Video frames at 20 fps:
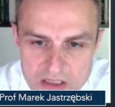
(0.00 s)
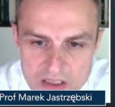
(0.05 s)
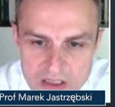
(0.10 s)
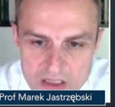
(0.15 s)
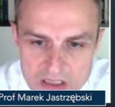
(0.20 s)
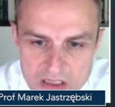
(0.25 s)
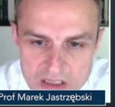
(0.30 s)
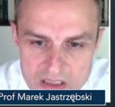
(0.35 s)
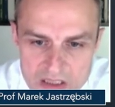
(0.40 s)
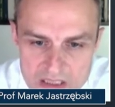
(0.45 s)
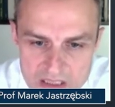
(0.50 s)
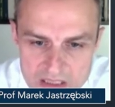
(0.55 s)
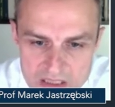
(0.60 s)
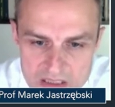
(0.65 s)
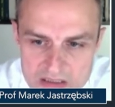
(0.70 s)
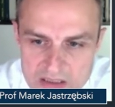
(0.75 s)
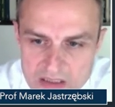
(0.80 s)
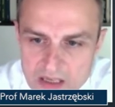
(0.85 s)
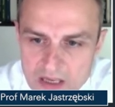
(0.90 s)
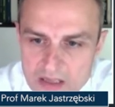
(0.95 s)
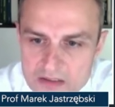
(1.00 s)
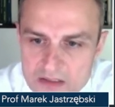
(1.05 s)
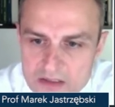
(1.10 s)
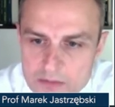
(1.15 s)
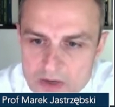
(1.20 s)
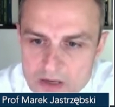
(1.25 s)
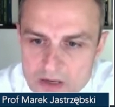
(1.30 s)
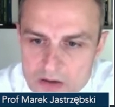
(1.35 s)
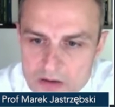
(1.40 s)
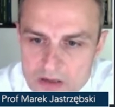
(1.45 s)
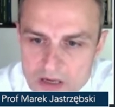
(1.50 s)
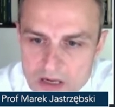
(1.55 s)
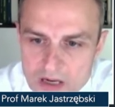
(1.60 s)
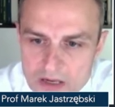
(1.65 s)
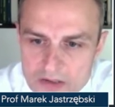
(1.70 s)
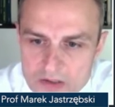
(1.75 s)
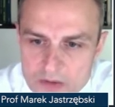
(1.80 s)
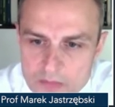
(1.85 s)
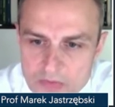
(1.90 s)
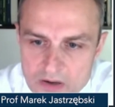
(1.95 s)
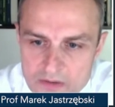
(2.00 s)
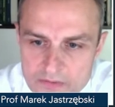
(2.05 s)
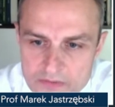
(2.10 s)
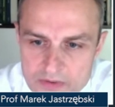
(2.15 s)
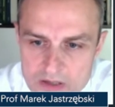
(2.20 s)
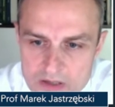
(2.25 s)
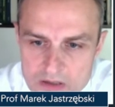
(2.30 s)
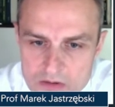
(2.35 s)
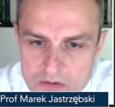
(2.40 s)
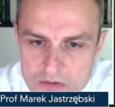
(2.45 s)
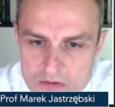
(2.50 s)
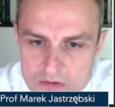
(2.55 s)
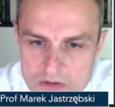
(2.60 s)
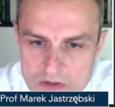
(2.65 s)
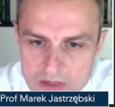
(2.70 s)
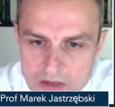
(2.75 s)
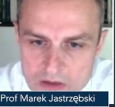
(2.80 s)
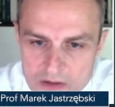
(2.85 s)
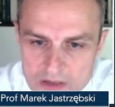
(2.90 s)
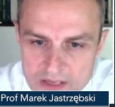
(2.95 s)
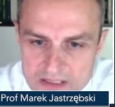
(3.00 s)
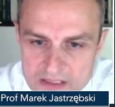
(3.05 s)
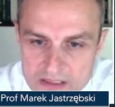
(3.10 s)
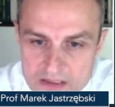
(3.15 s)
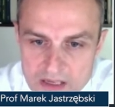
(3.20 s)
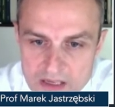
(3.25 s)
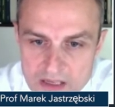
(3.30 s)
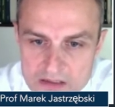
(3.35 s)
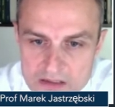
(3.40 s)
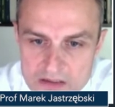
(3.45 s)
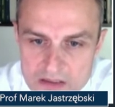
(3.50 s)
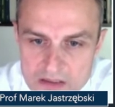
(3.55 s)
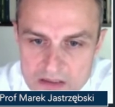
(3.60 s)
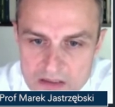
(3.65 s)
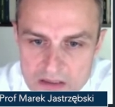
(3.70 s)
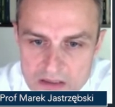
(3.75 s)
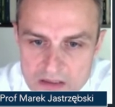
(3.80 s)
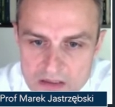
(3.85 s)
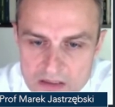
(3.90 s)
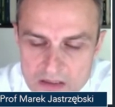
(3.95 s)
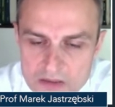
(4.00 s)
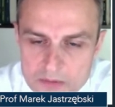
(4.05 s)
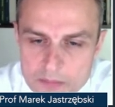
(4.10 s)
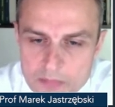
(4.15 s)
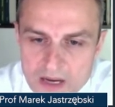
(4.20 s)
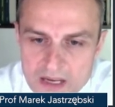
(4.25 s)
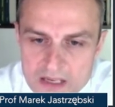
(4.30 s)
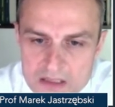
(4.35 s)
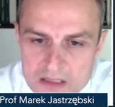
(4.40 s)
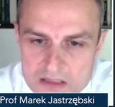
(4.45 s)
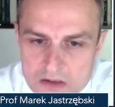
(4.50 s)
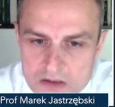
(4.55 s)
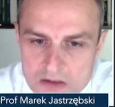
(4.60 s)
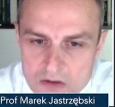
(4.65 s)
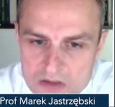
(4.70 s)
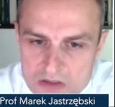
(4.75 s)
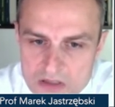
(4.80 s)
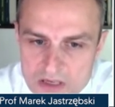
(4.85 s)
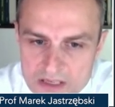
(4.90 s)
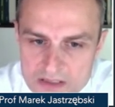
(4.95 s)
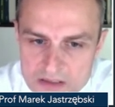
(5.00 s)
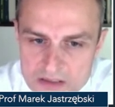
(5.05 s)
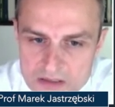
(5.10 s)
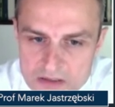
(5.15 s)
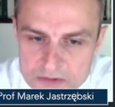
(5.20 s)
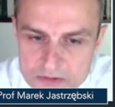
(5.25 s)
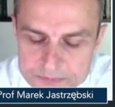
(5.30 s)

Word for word: the lead and the myocardium are very loosely connected and it, it might dislodge later